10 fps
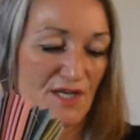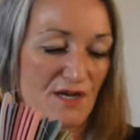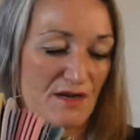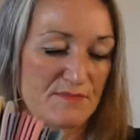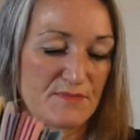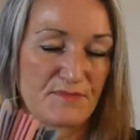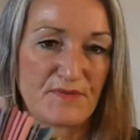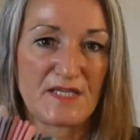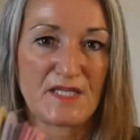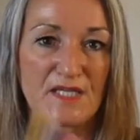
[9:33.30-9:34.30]
I'm
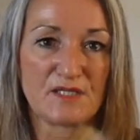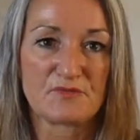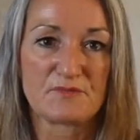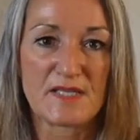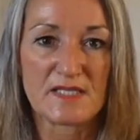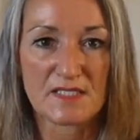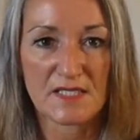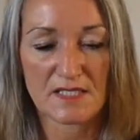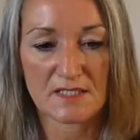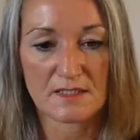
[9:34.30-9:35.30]
thinking of
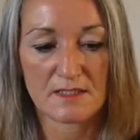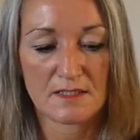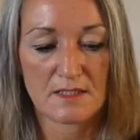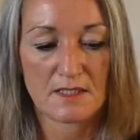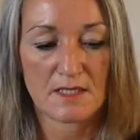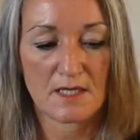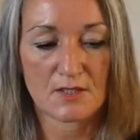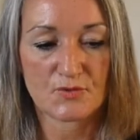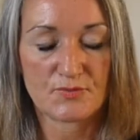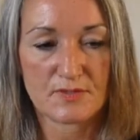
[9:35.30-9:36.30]
making a
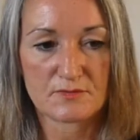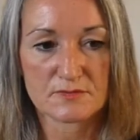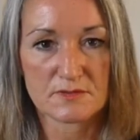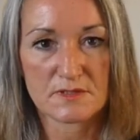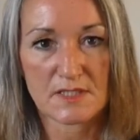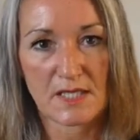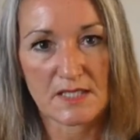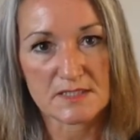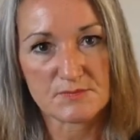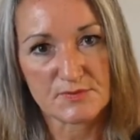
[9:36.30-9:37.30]
quilt that
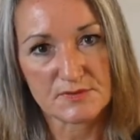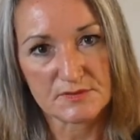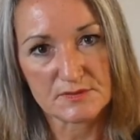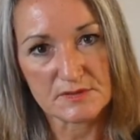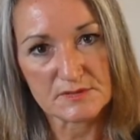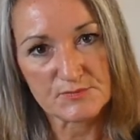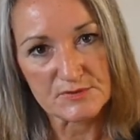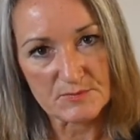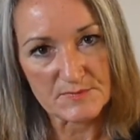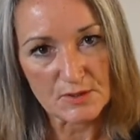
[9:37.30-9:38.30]
is
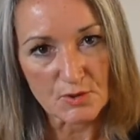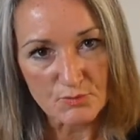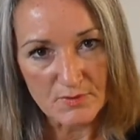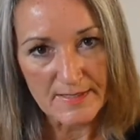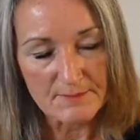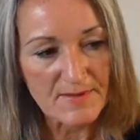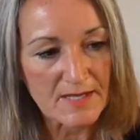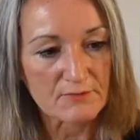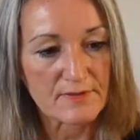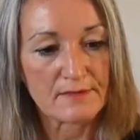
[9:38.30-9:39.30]
predominantly got a white
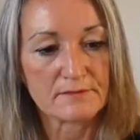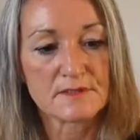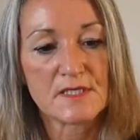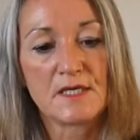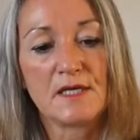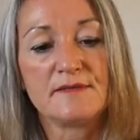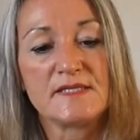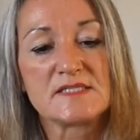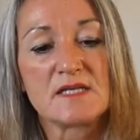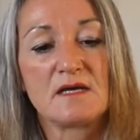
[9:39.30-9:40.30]
background, and
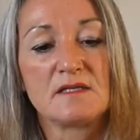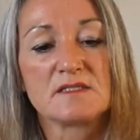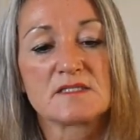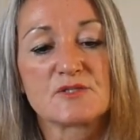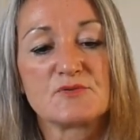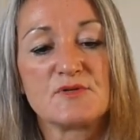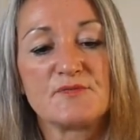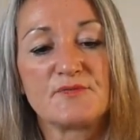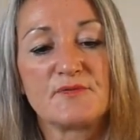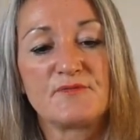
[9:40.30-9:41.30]
these colours sort of
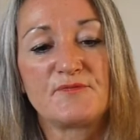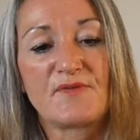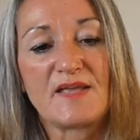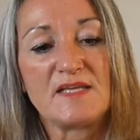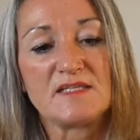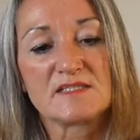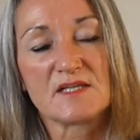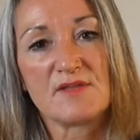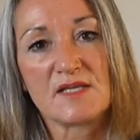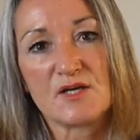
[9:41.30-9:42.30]
fade, so
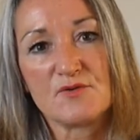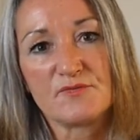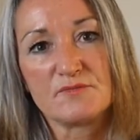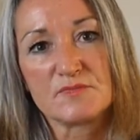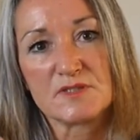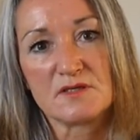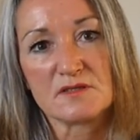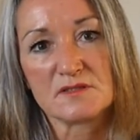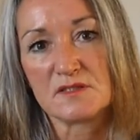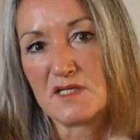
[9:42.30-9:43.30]
they go from dark
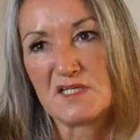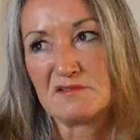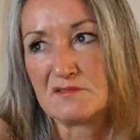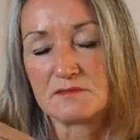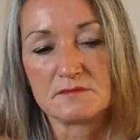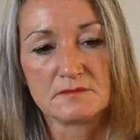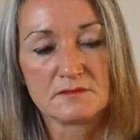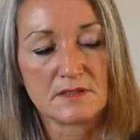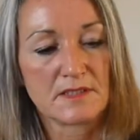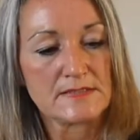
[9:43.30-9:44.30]
to light or
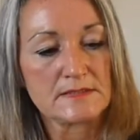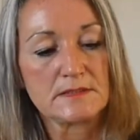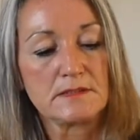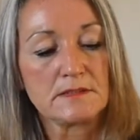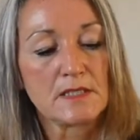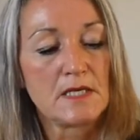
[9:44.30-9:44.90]
light to dark.